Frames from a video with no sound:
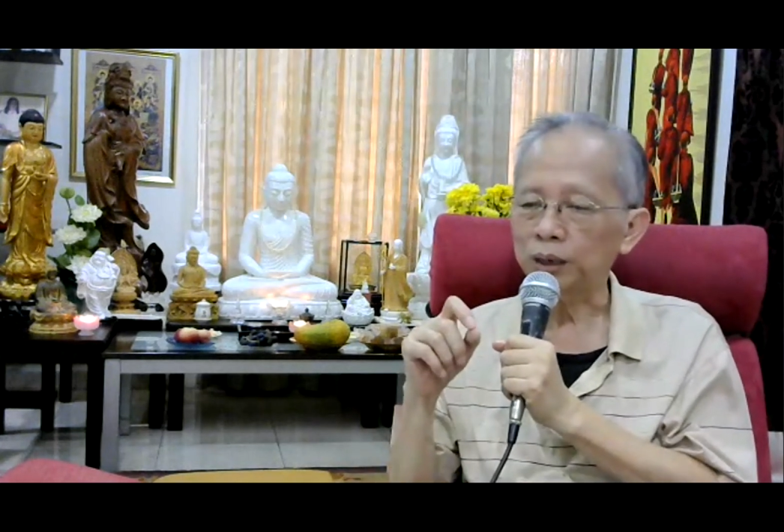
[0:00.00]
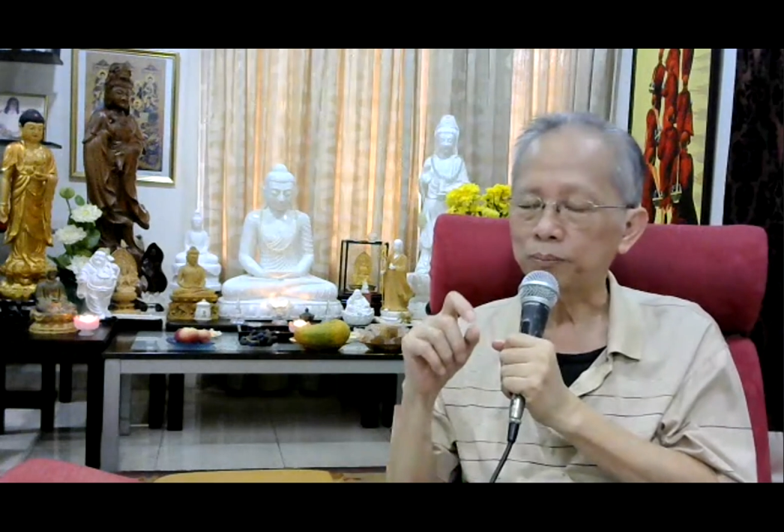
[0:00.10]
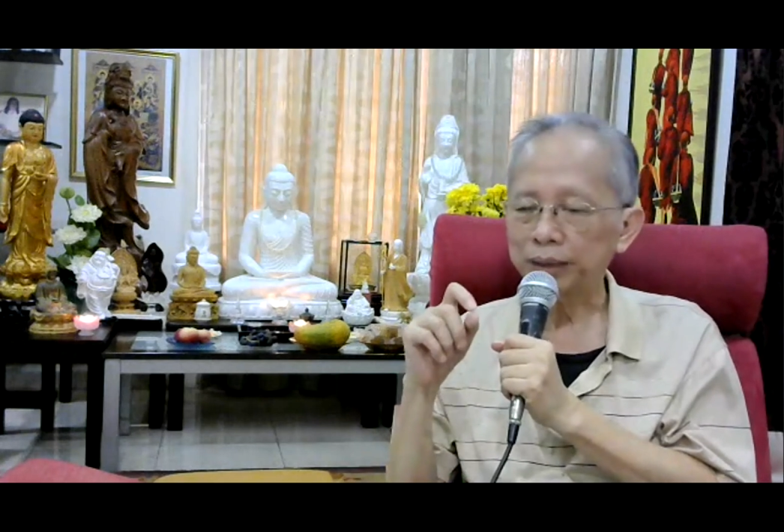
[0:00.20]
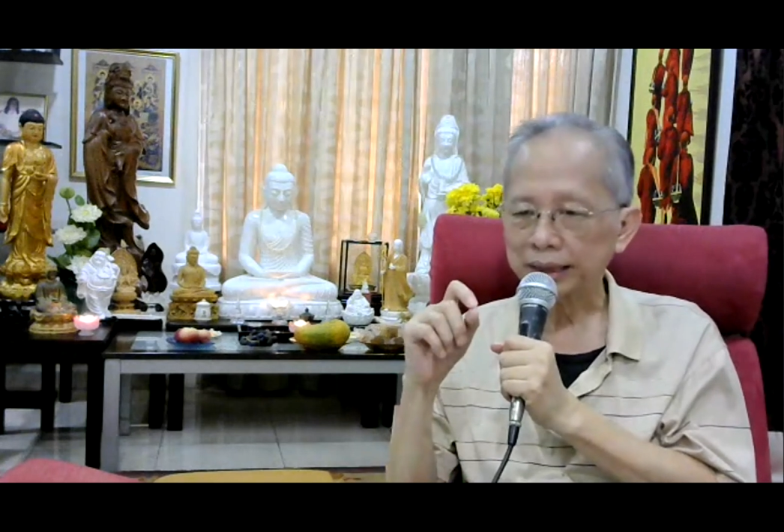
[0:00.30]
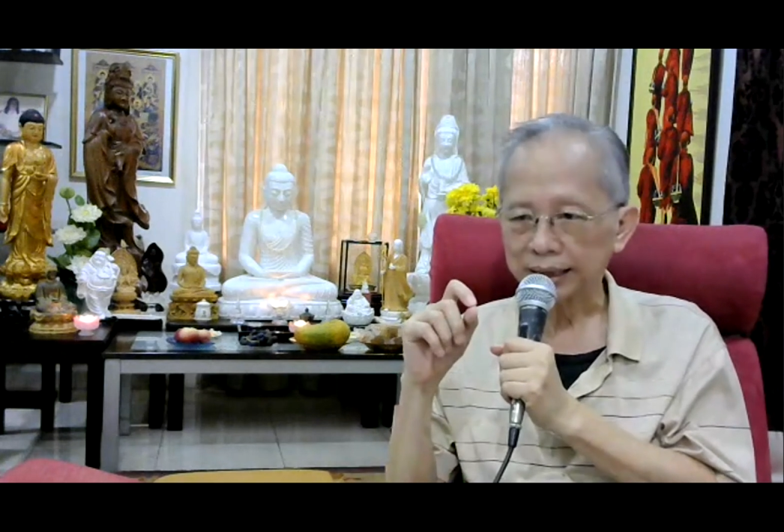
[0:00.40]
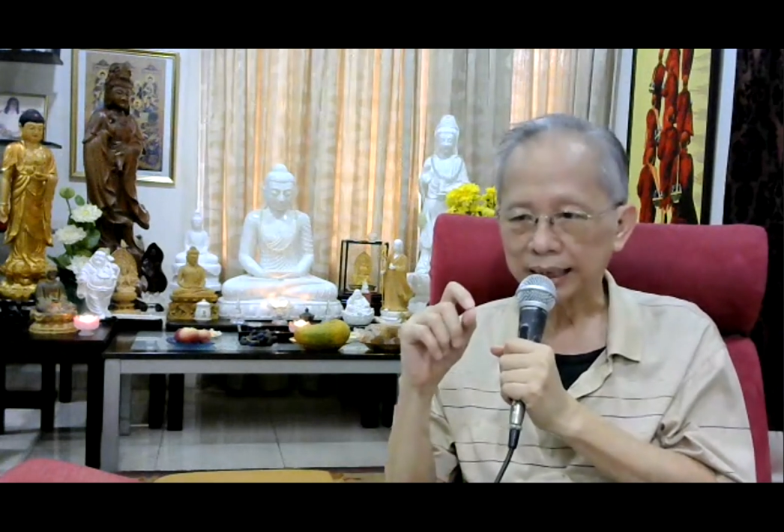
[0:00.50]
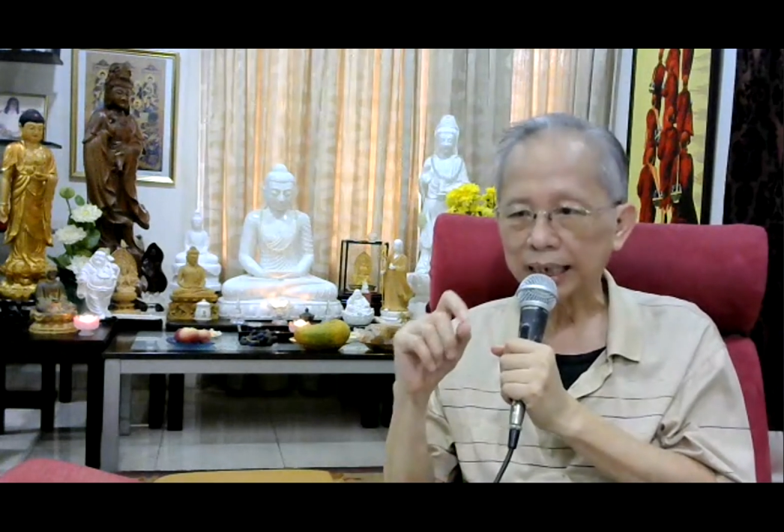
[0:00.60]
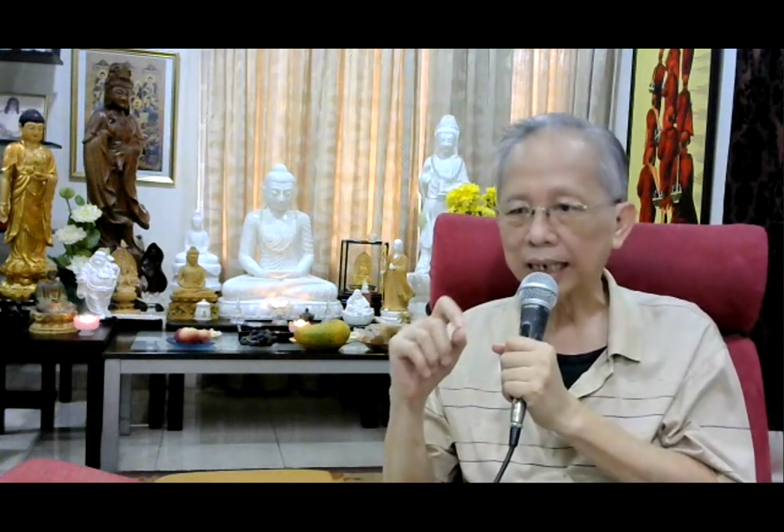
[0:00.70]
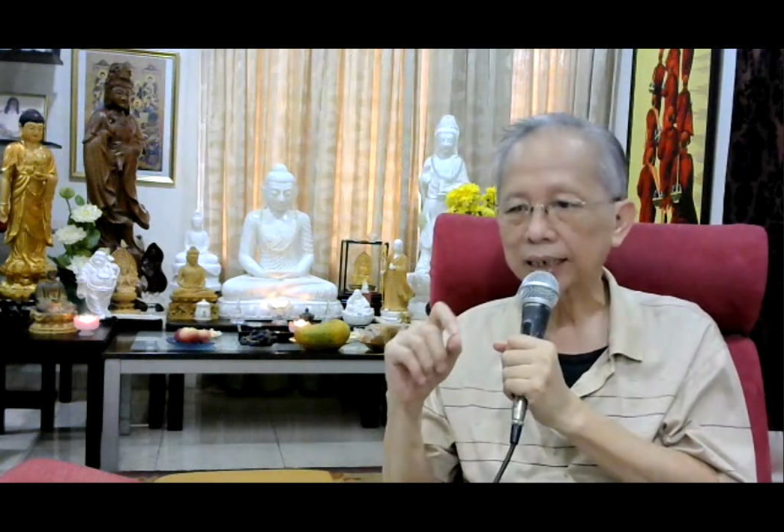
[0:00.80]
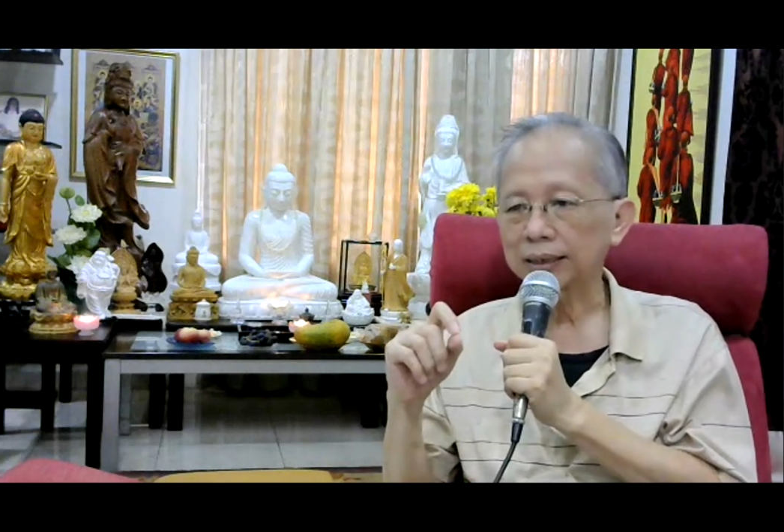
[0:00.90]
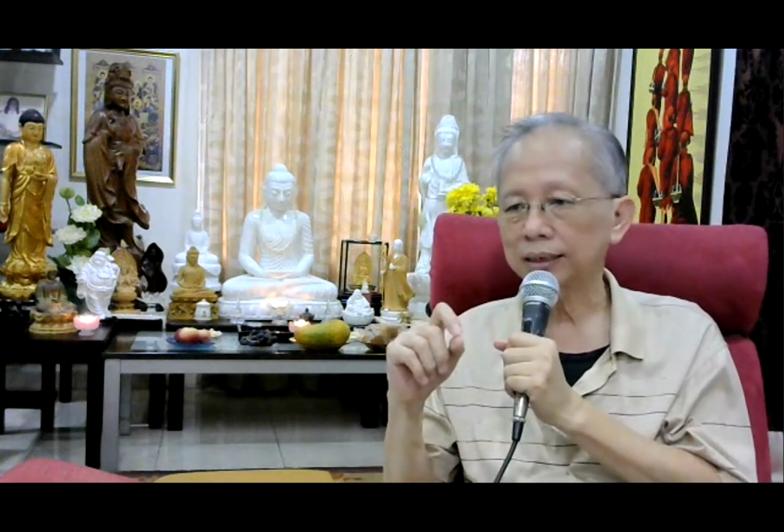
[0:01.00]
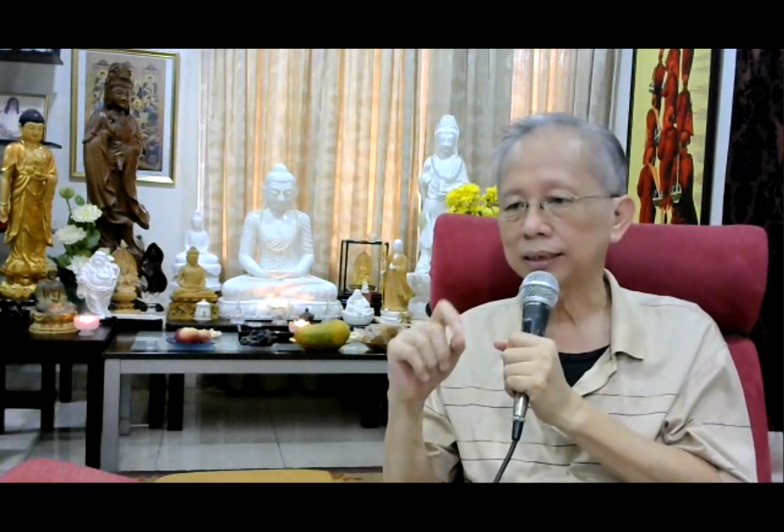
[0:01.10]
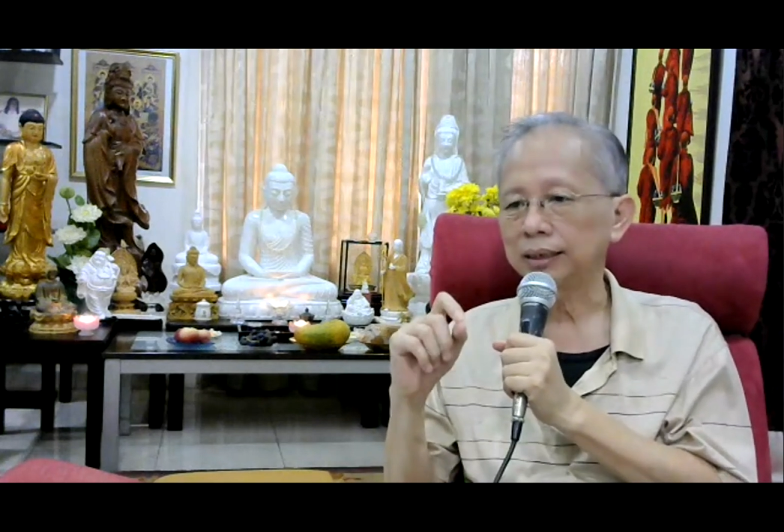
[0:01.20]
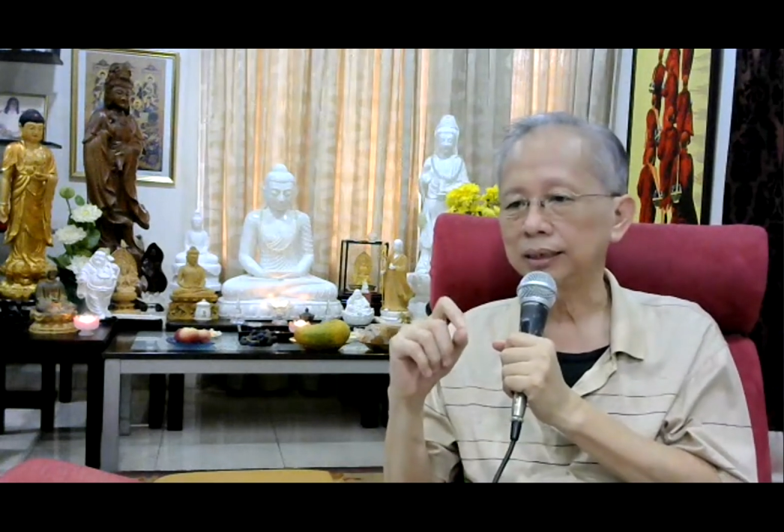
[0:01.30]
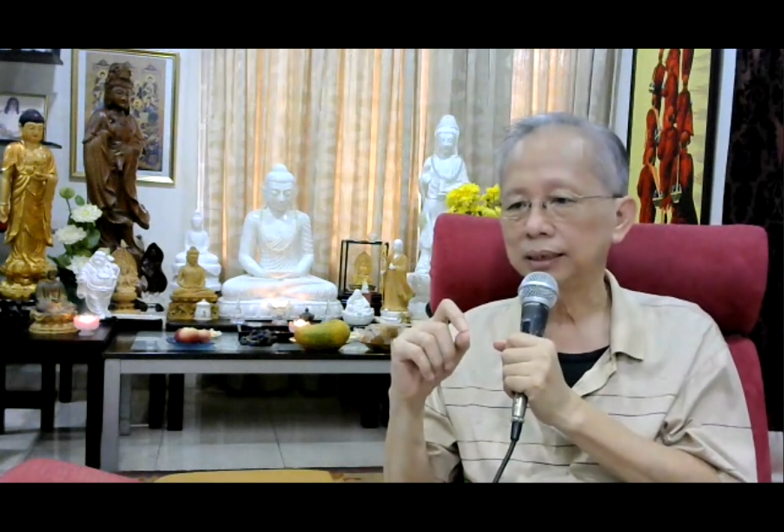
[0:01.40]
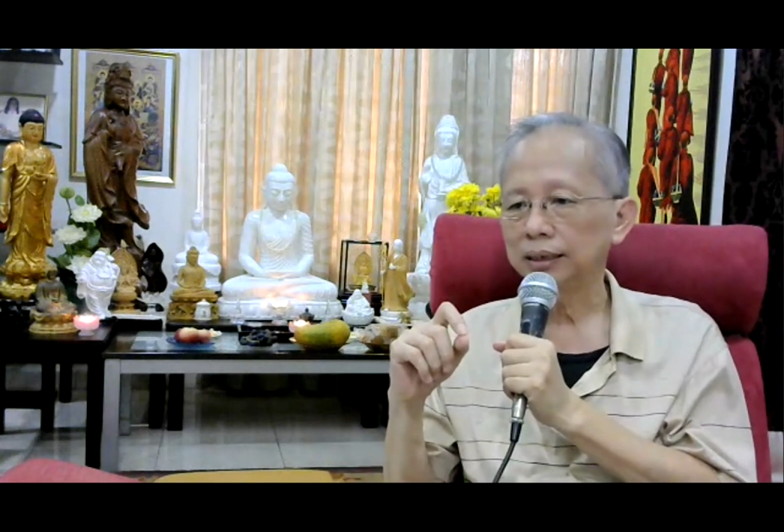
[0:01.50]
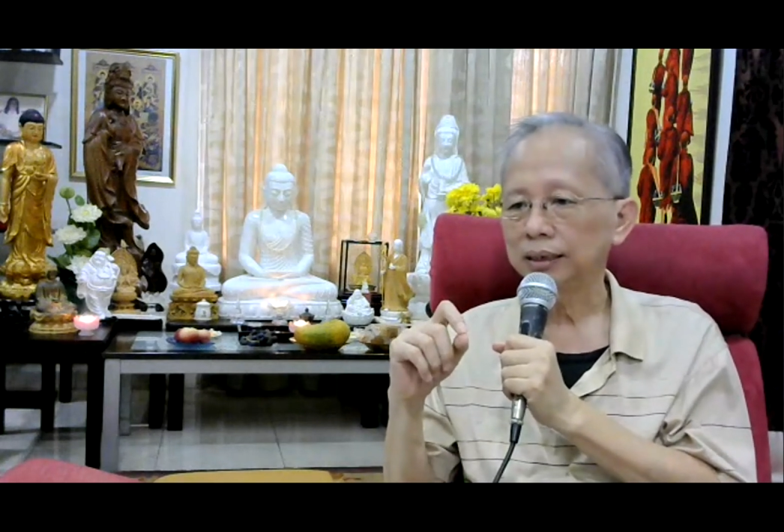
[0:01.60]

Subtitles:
the personality,